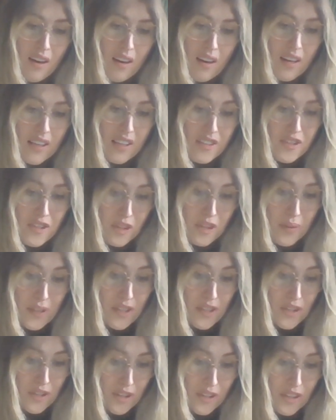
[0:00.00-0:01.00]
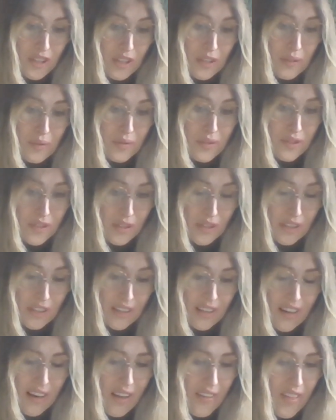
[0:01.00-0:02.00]
I do assure you,
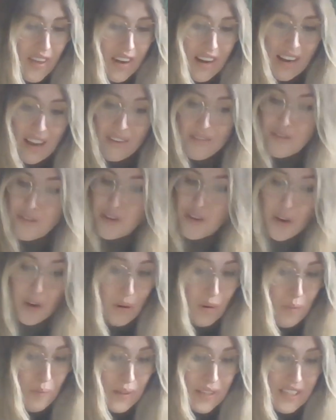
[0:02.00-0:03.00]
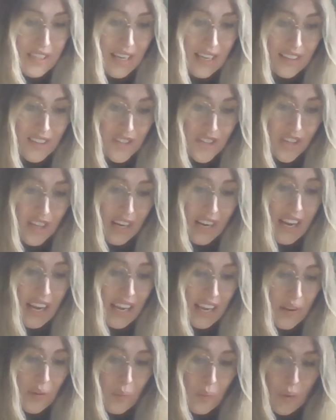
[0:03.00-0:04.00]
sir, that I have no pretension
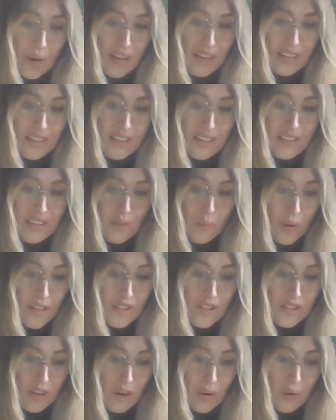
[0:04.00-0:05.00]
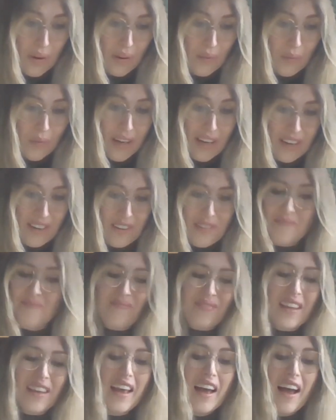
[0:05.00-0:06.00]
in what what so what
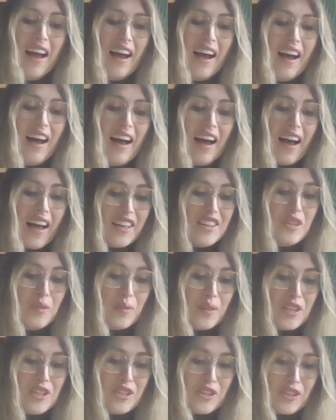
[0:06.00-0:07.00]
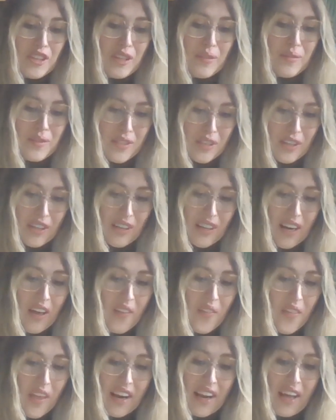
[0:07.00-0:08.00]
I do assure you, sir,
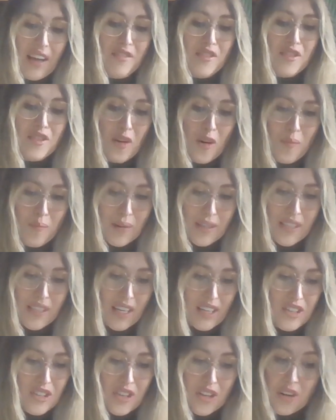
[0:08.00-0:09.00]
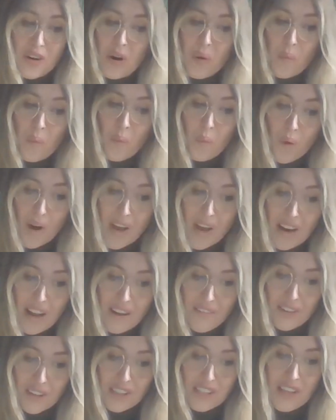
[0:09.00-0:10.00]
that I have no pretension
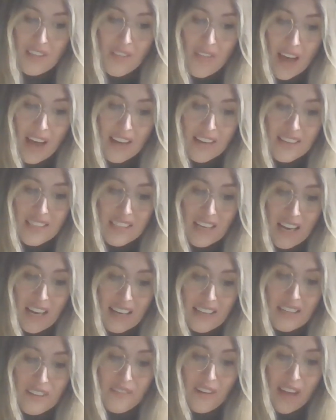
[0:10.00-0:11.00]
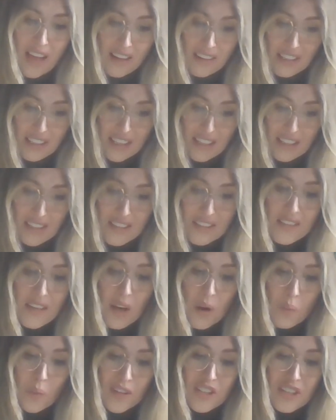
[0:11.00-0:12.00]
whatever to that kind of elegance
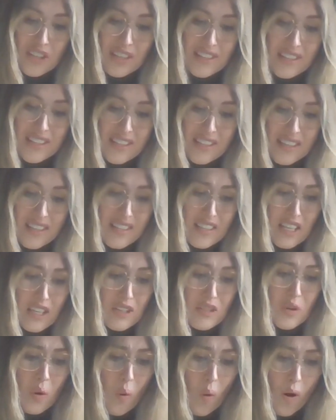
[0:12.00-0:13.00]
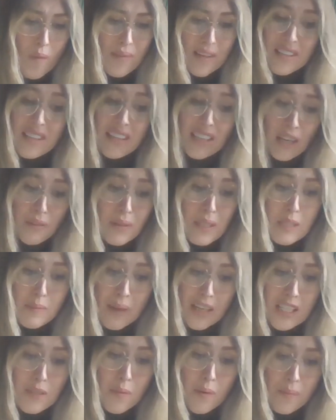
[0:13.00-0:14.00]
which consists in tormenting a
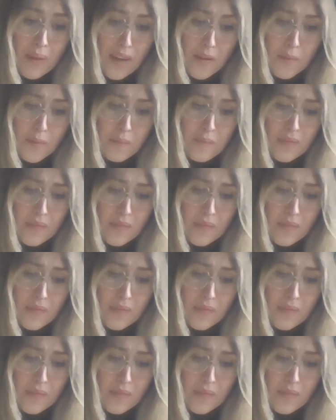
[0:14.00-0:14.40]
respectable man.